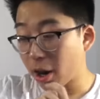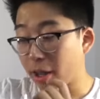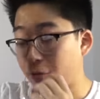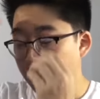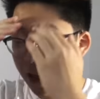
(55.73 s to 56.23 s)
right,
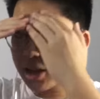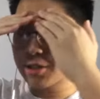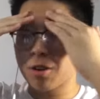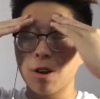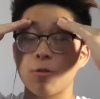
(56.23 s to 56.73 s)
if you
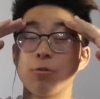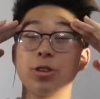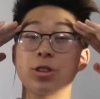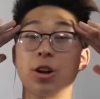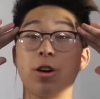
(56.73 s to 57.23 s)
guys don't know who
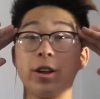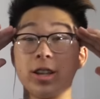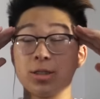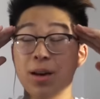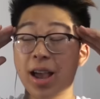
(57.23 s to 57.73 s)
this girl
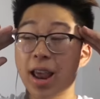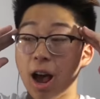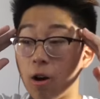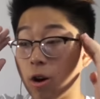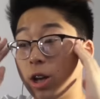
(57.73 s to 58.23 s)
is by
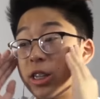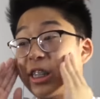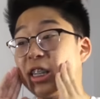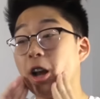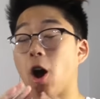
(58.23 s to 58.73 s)
now,
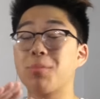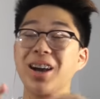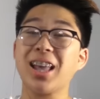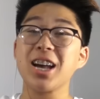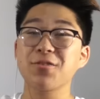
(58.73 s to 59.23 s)
on
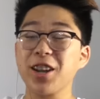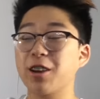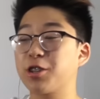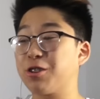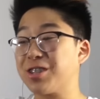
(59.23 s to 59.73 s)
my last
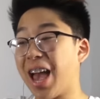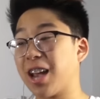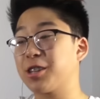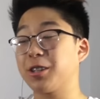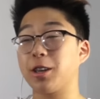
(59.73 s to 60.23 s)
video, she was
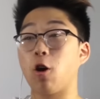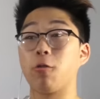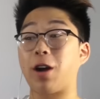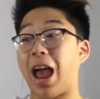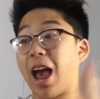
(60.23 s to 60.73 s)
actually
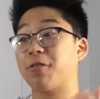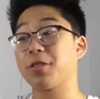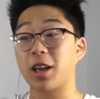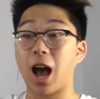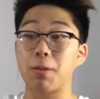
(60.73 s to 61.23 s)
over half
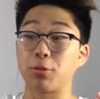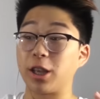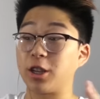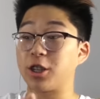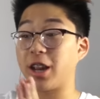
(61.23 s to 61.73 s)
of the
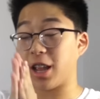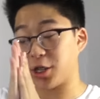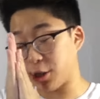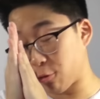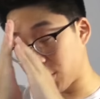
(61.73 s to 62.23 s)
compilation, and
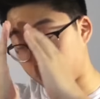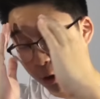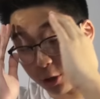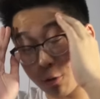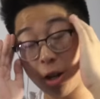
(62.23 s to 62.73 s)
was the
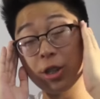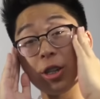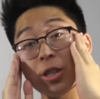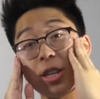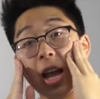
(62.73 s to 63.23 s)
most
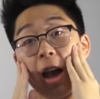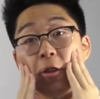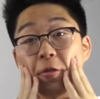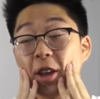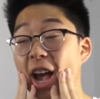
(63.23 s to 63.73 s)
cringiest thing
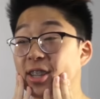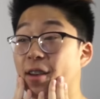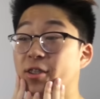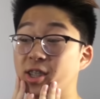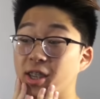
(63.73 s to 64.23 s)
ever. If you guys
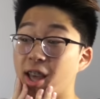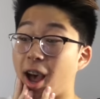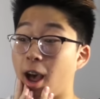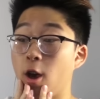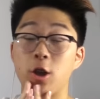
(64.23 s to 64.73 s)
haven't seen
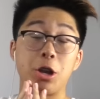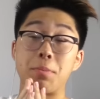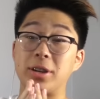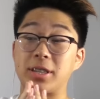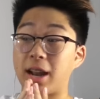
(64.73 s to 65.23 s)
that,
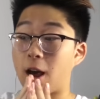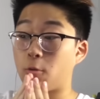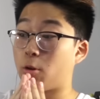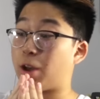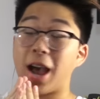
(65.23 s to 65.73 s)
you're missing
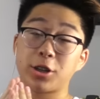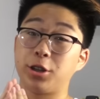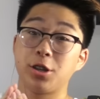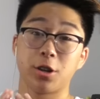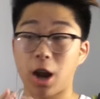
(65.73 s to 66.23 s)
out. Well,
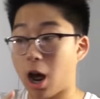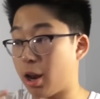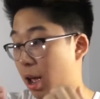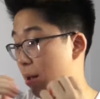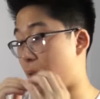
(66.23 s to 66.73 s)
actually, you're
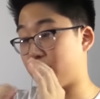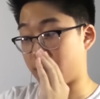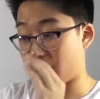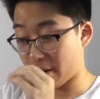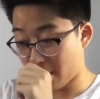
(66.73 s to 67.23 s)
not. I'm
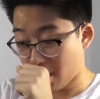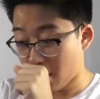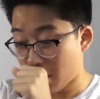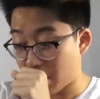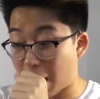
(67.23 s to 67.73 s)
sorry.
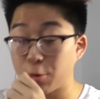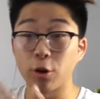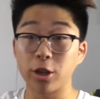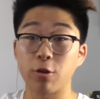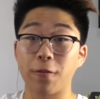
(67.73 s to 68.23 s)
I'm
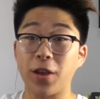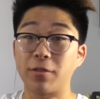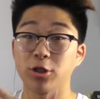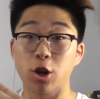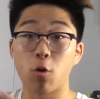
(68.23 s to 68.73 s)
doing you a
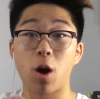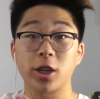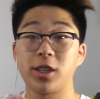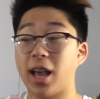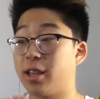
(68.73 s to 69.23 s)
favor. Don't
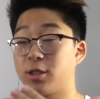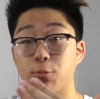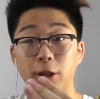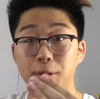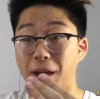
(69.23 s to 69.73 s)
watch that. It's
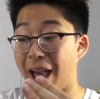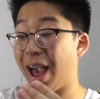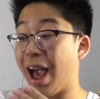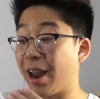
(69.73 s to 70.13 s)
really bad.